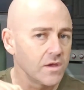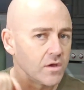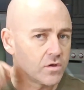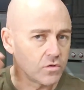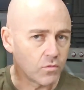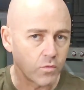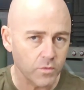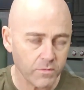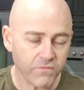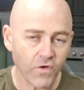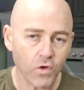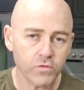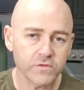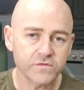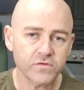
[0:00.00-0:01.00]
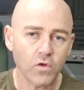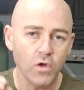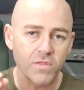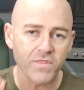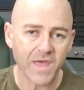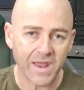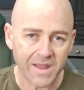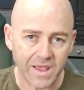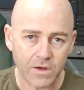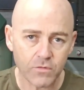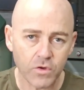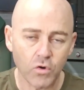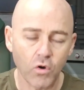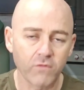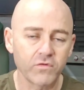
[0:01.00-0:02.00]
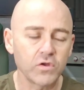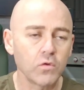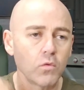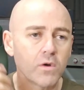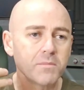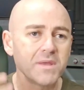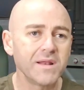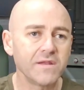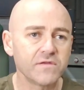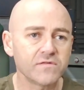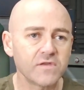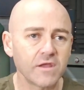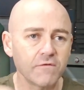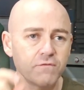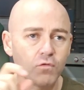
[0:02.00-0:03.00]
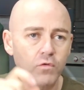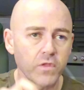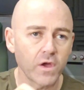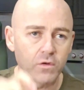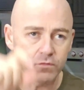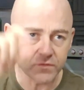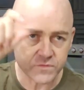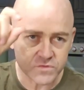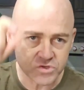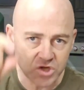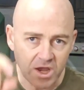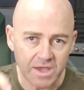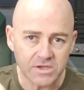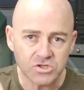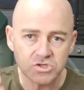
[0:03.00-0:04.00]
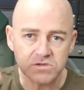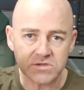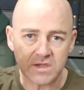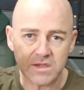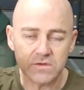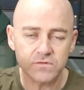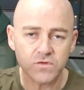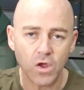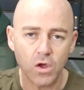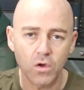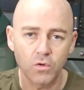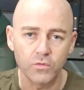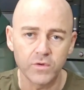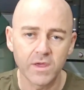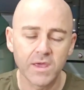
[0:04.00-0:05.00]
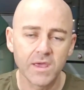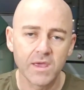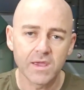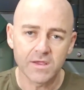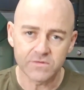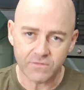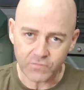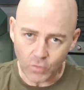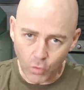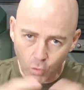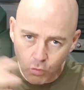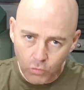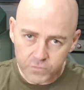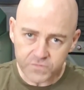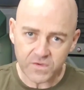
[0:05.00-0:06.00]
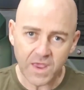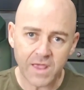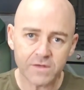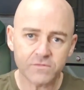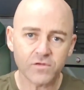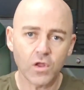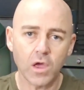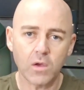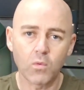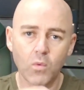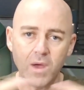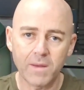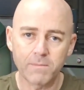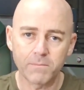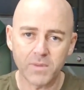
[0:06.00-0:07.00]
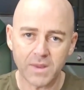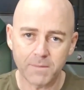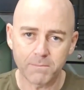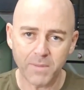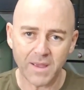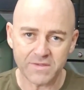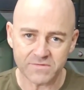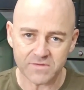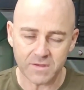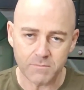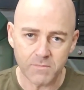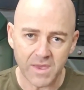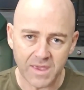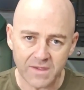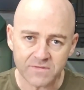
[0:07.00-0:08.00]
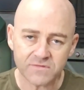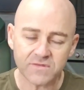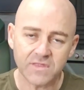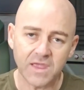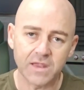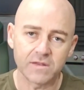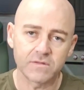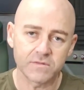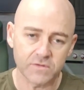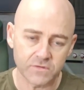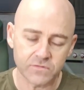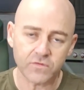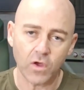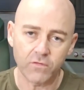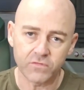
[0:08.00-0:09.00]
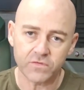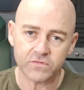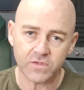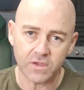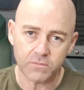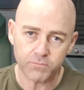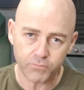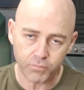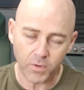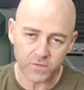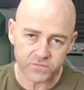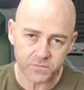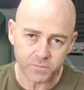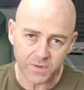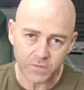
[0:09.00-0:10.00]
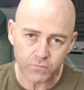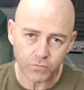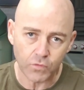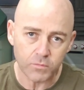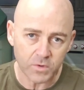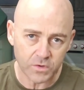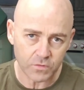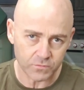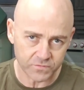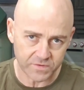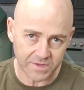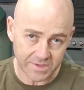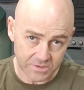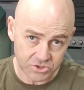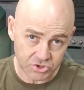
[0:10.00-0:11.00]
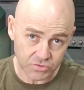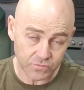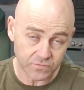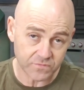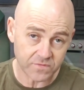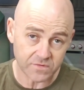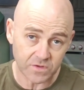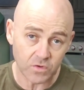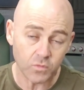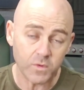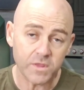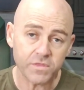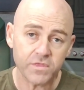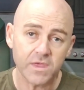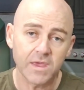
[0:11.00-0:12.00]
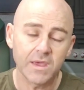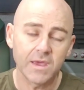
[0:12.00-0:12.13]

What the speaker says: You want to focus on that area of it. You want to be listening for those changes in tone, because if it all sounds like one big bassy mess, then there's obviously possibly room acoustic issues to deal with,